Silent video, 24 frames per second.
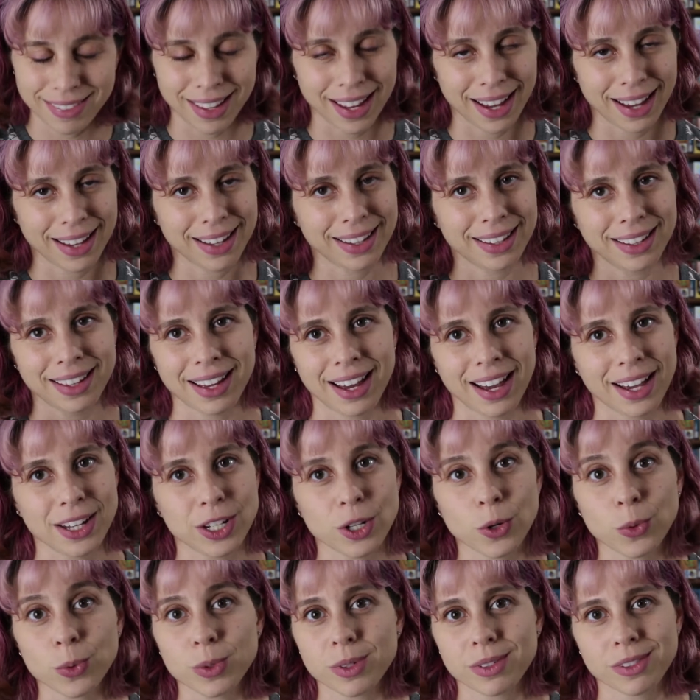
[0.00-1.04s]
I
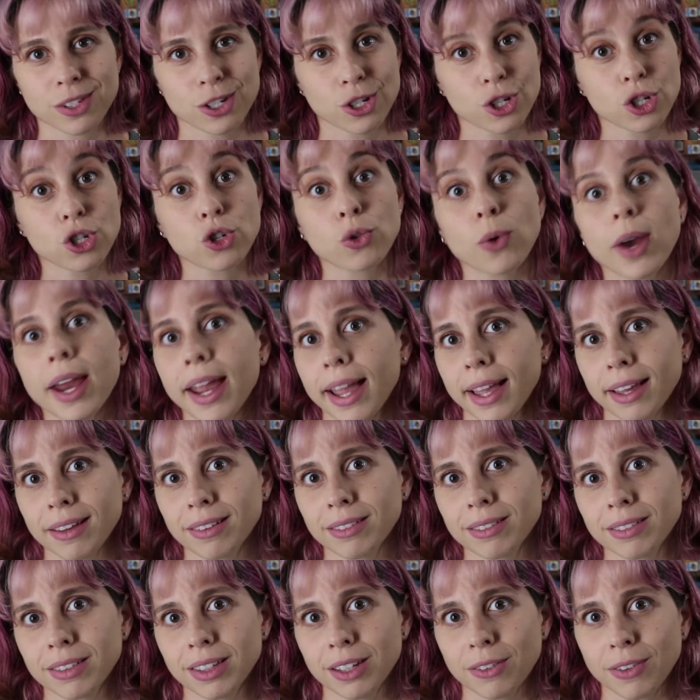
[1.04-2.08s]
don't stray
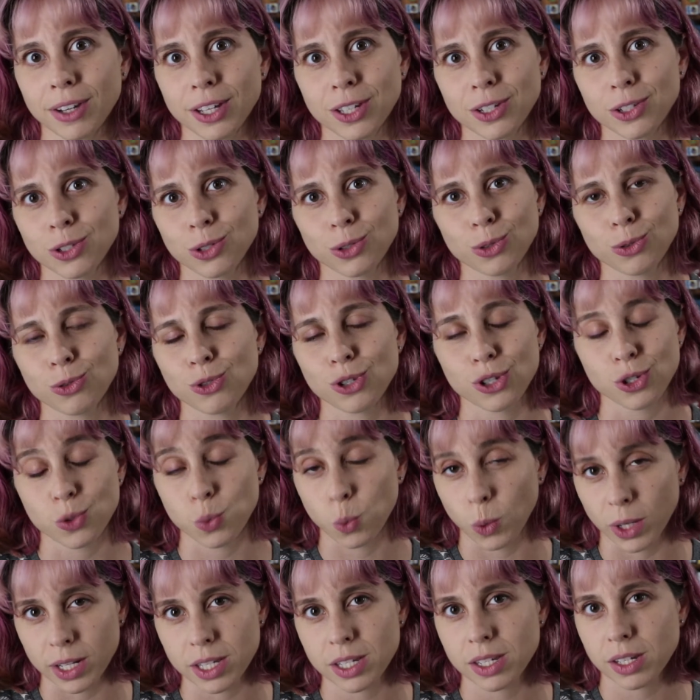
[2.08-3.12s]
if I do
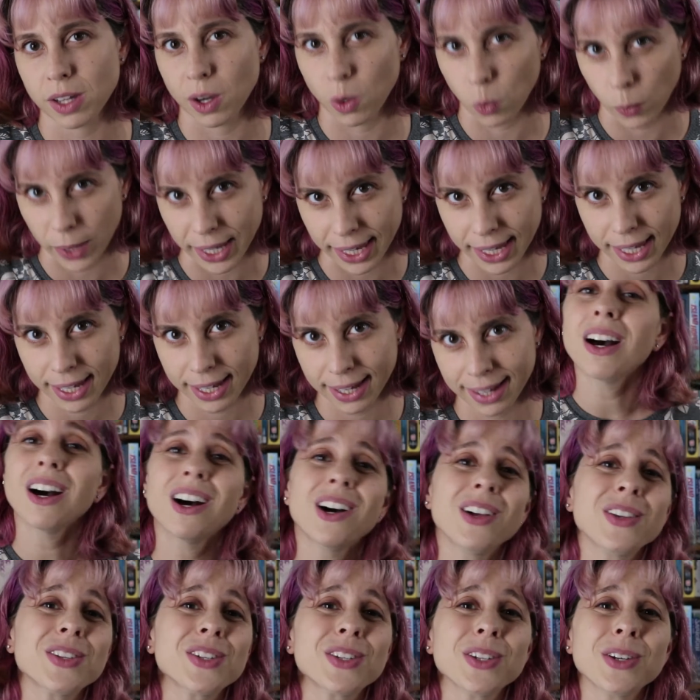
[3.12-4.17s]
just once a week.
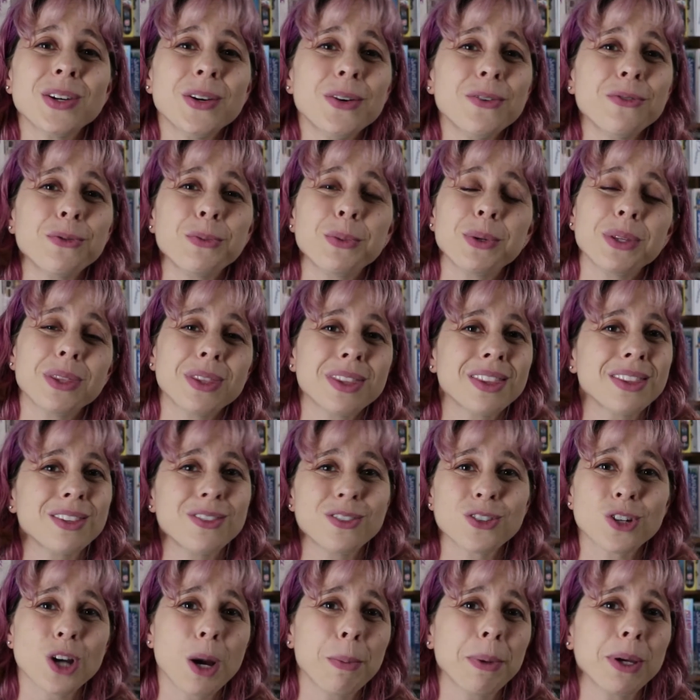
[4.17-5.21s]
Also, with
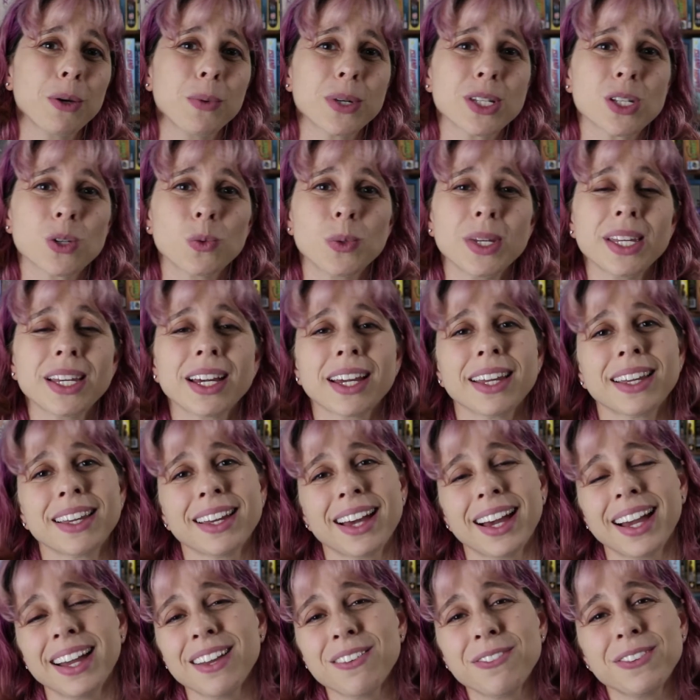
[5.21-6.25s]
shopping once a week,
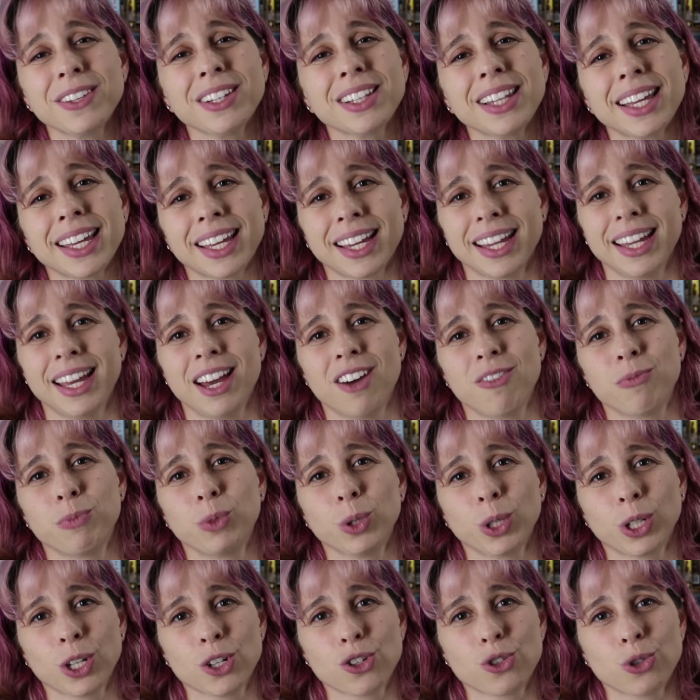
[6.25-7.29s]
I feel like I have
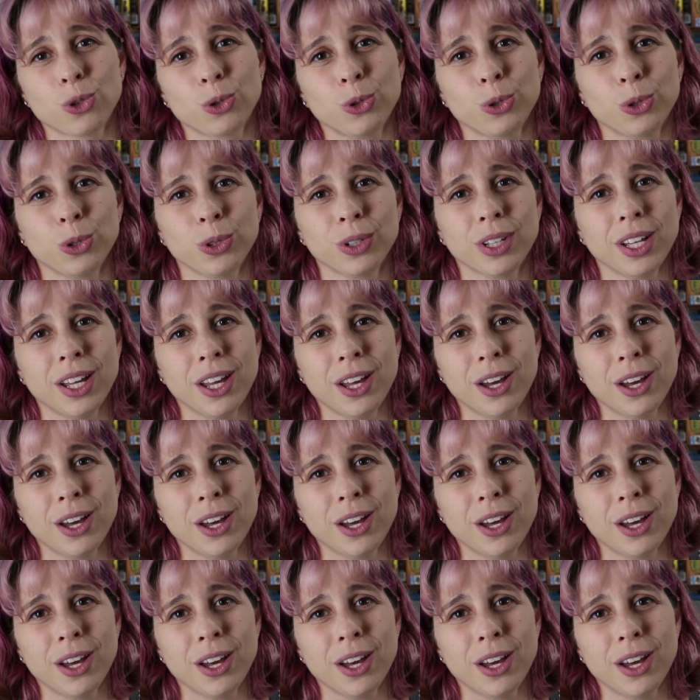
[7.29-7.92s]
more control